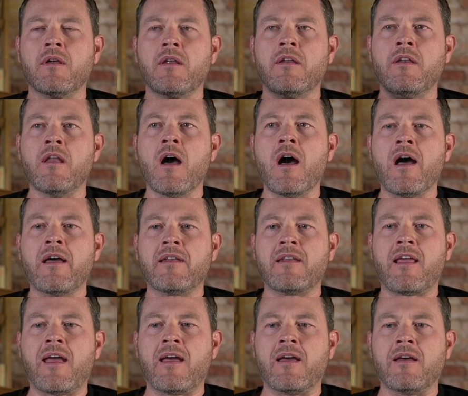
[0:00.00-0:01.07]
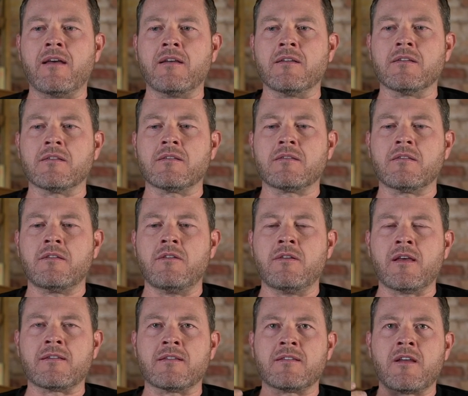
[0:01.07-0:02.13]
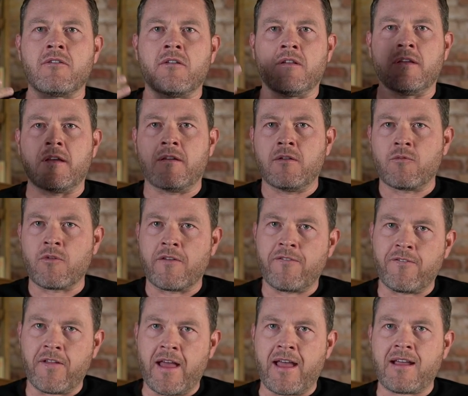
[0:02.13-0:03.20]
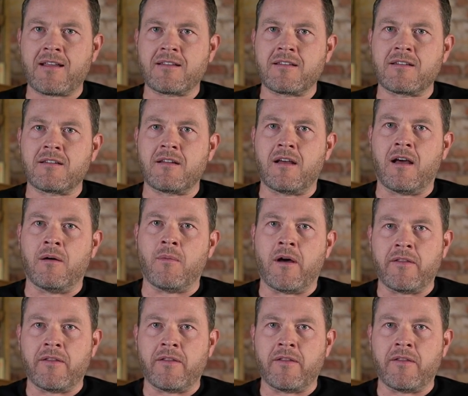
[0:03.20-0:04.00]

not as you necessarily reflect um, mm-hmm.